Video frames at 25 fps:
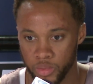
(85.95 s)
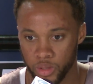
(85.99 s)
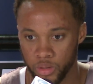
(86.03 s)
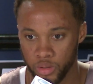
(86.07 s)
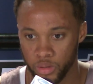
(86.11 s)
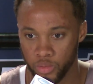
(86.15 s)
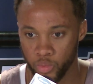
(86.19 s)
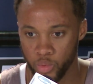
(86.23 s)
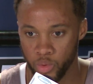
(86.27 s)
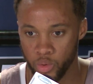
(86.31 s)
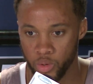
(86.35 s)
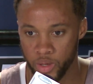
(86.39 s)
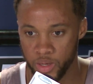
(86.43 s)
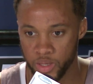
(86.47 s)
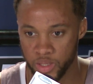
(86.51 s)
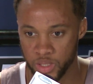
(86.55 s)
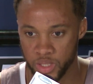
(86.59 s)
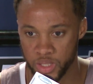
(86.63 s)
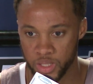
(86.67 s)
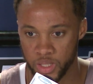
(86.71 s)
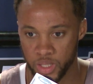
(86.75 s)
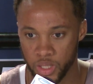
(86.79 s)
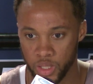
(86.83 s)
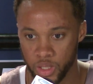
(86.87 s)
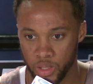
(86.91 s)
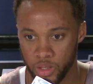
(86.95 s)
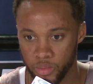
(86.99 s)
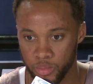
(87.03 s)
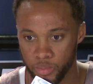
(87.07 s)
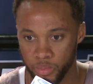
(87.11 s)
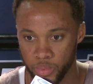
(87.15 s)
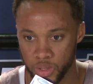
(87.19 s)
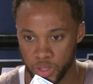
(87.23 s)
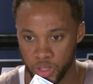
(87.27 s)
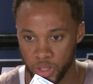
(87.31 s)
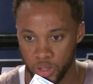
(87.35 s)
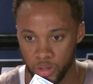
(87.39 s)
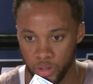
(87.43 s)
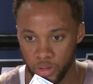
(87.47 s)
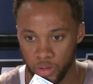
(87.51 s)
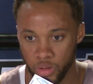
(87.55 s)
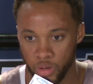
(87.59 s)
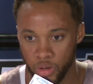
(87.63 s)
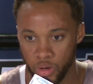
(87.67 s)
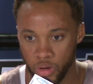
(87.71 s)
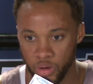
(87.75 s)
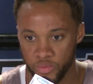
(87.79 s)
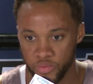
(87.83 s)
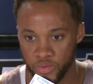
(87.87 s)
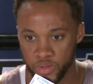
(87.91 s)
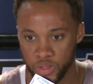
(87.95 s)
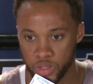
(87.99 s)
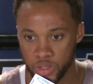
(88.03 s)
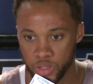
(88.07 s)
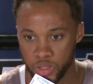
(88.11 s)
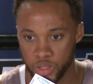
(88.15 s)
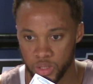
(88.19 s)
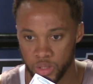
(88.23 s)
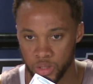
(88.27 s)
and we weren't in sync, particularly on offense.